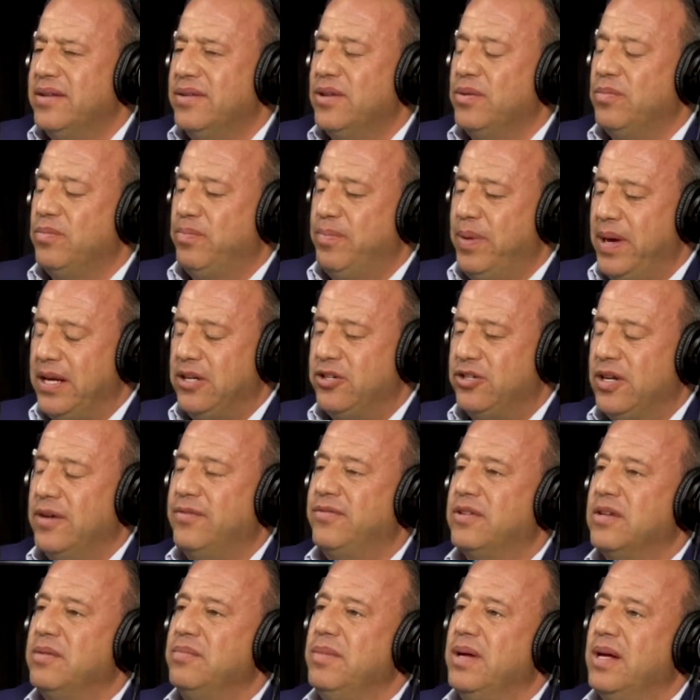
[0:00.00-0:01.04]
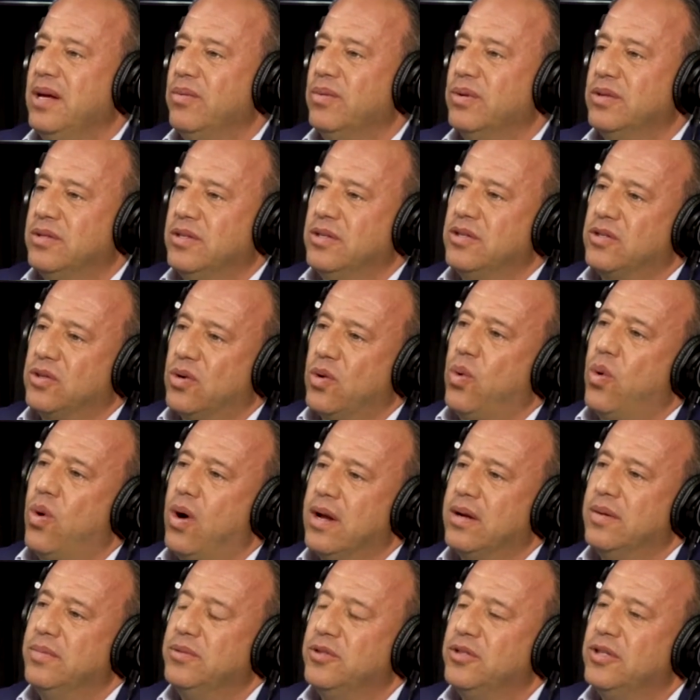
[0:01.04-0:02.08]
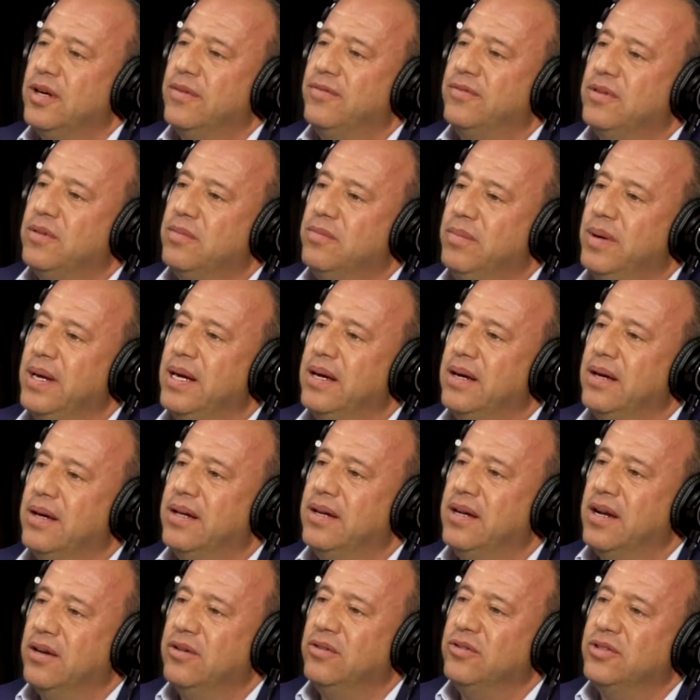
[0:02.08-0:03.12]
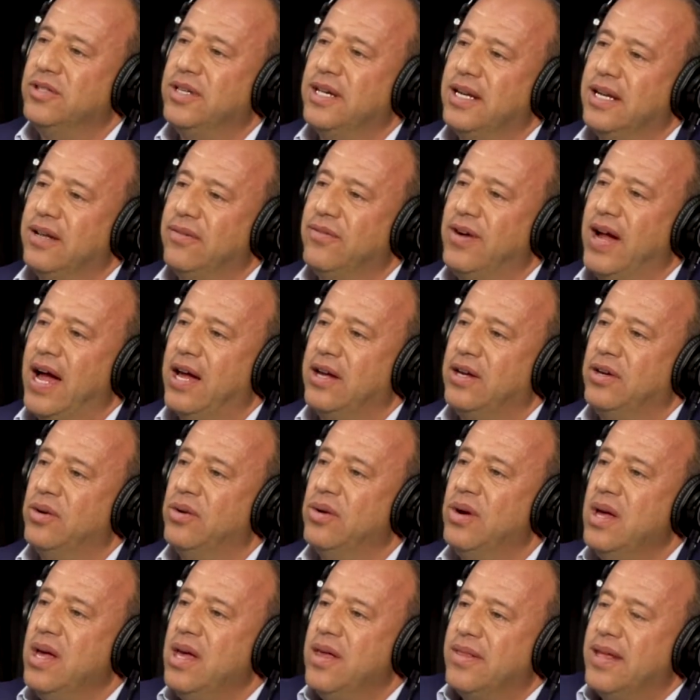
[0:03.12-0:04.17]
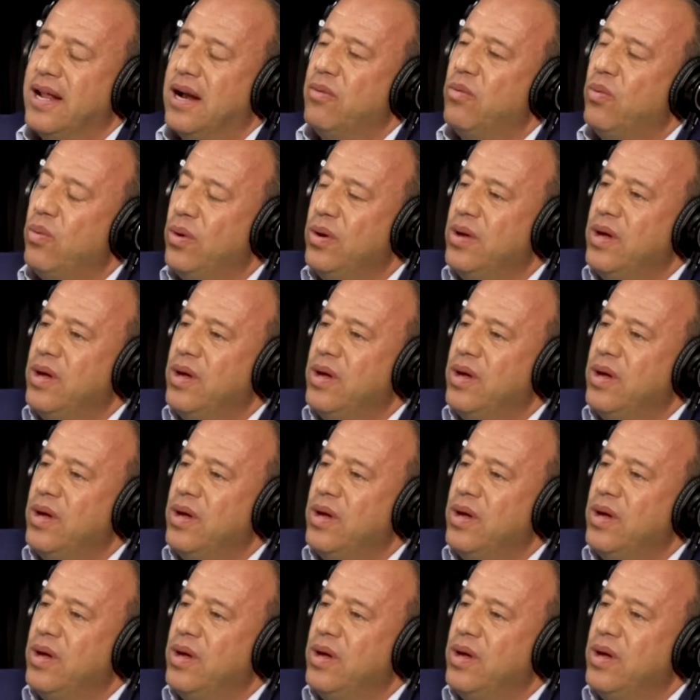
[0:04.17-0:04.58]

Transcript: the big shift in me was this quantum shift of being and understanding value that I